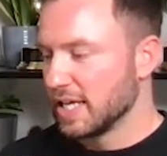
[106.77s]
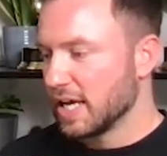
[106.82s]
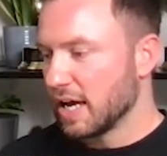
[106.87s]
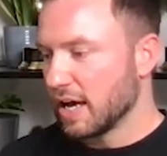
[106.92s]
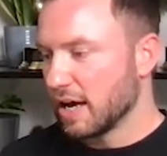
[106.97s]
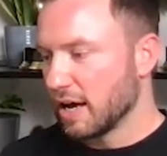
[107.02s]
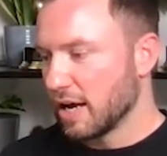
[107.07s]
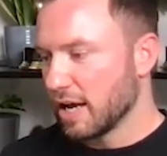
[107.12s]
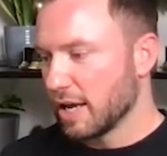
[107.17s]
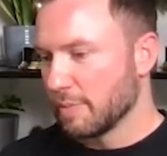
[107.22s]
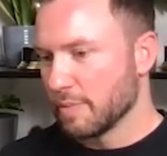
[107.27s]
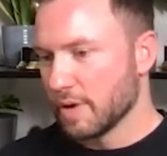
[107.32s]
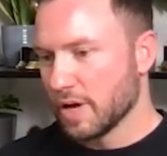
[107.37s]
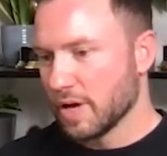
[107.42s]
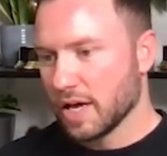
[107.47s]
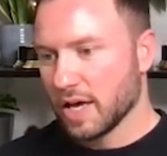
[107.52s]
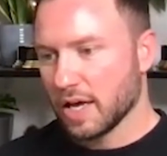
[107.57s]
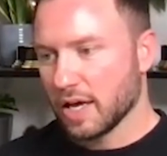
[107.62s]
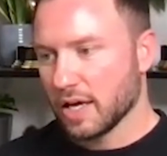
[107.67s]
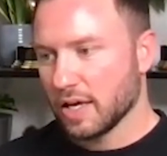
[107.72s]
I'm
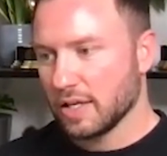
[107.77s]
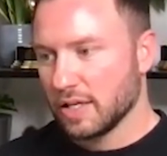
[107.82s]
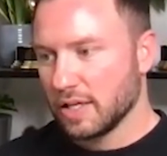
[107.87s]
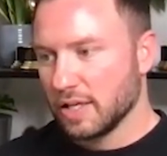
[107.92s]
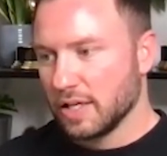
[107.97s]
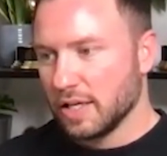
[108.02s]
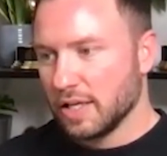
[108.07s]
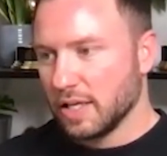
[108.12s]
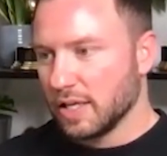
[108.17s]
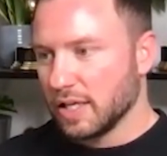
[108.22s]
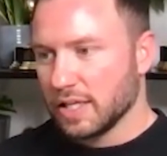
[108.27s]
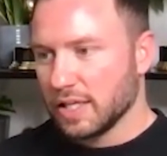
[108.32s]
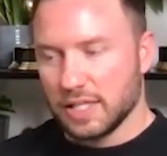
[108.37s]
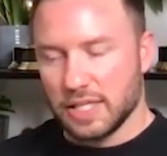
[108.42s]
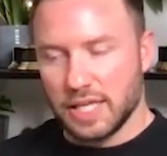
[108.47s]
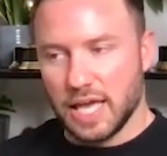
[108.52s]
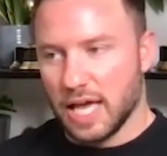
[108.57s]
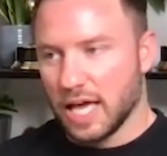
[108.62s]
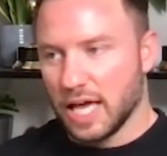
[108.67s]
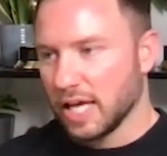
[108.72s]

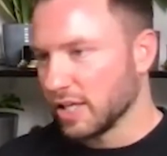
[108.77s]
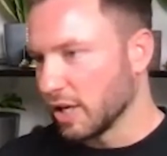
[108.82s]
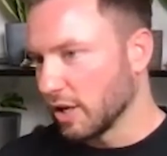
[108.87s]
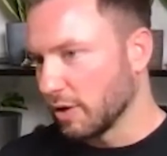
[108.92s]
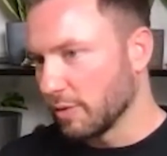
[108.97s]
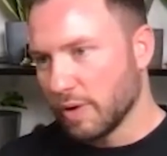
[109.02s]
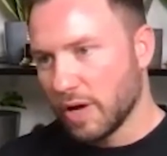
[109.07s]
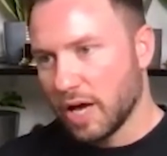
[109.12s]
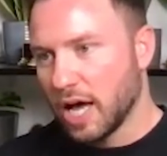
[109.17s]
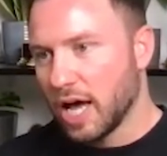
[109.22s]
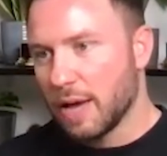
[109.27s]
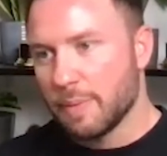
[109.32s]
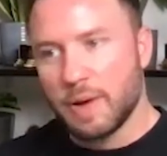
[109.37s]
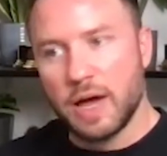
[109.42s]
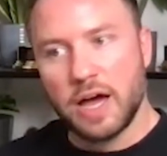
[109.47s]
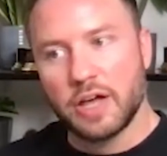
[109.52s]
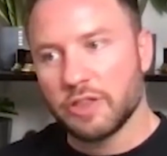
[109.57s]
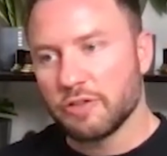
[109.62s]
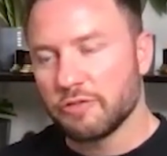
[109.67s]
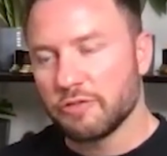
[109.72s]
Yeah, I'm
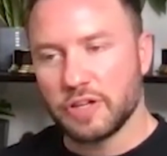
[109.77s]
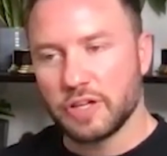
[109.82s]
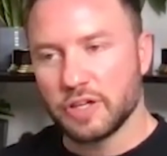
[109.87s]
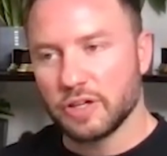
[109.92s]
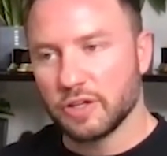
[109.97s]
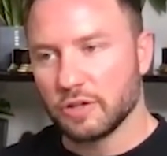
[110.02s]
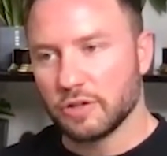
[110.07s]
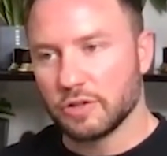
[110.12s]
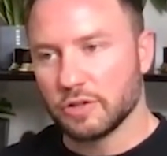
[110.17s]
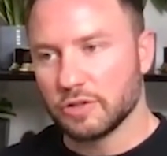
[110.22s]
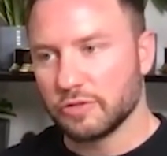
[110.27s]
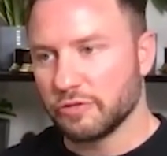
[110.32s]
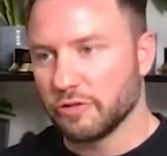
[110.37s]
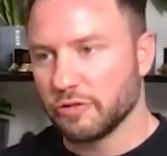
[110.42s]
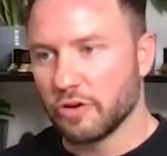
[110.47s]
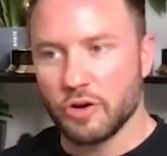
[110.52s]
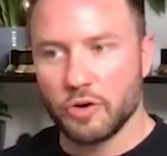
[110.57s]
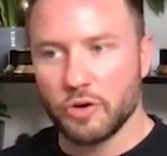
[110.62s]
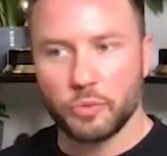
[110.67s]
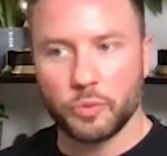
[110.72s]
out in the field
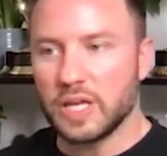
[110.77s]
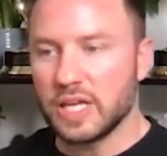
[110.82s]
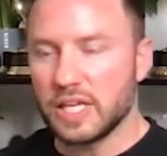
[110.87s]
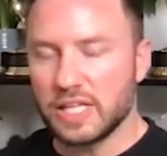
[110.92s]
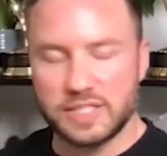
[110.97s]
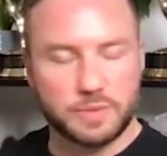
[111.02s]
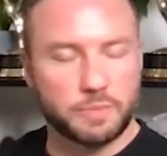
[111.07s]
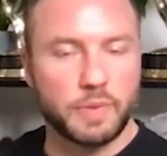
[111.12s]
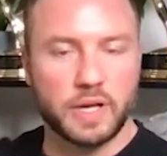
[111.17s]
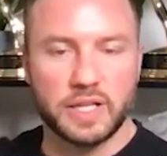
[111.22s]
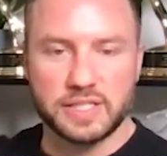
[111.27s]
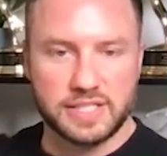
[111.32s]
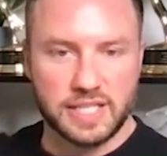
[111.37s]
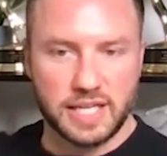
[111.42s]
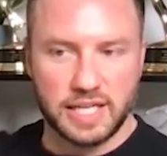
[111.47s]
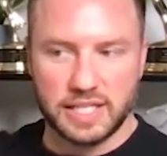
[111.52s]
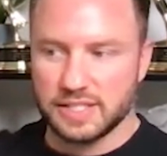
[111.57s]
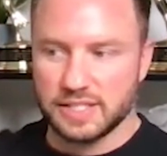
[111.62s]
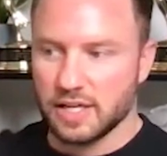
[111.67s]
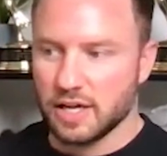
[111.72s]
for weeks, months at
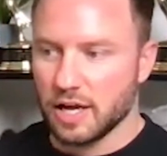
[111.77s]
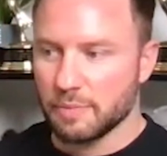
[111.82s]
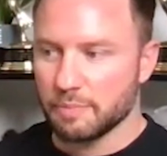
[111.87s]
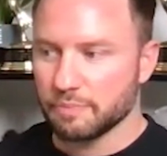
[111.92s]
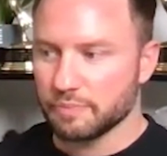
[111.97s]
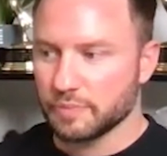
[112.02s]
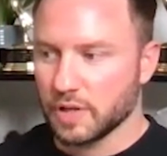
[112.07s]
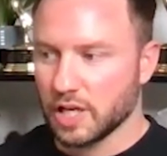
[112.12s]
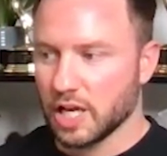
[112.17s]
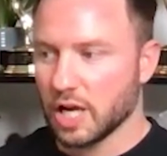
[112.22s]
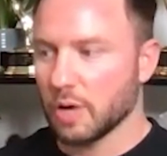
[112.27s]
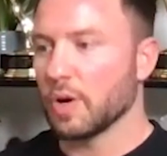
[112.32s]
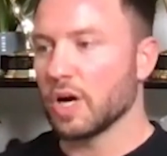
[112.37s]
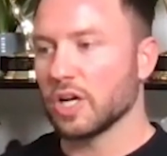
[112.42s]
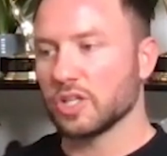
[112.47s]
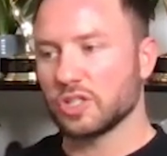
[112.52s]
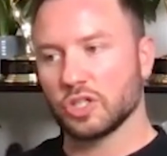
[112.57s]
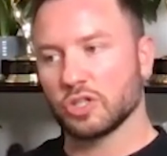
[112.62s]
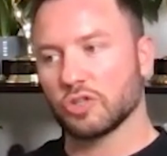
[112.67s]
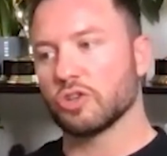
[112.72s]
a time, and I
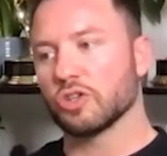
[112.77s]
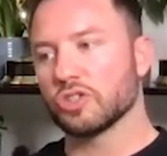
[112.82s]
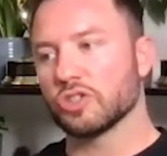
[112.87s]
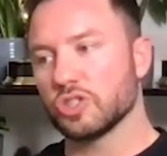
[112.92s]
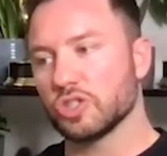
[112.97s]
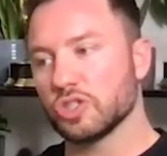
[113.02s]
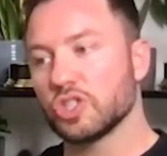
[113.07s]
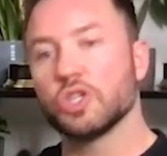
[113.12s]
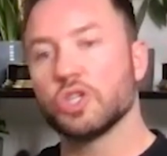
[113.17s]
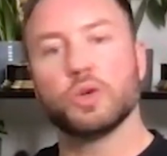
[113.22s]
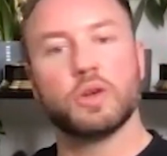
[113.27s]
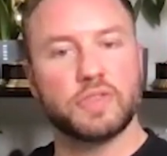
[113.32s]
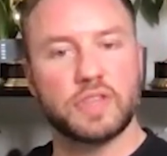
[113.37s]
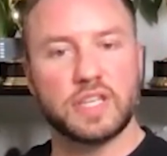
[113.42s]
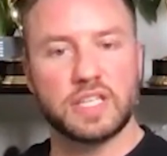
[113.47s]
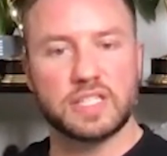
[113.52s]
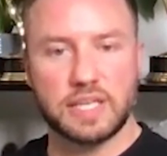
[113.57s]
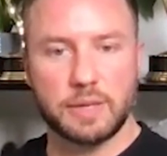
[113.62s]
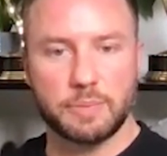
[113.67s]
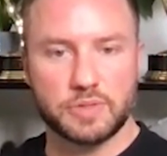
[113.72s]
worked across two of
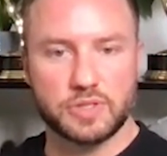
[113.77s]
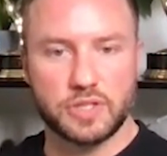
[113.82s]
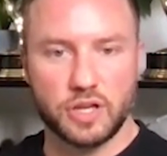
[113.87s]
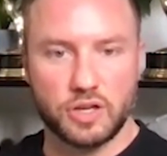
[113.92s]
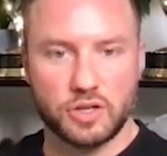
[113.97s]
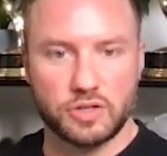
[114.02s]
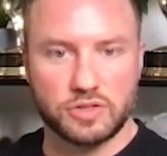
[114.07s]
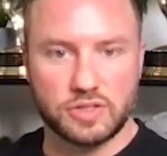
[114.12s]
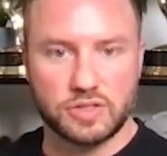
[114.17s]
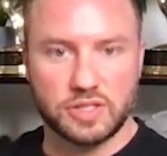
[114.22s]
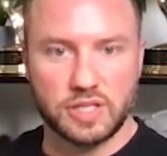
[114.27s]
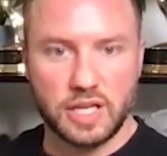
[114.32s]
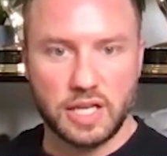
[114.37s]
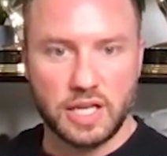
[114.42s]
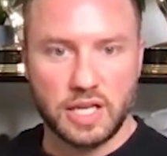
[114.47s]
these episodes,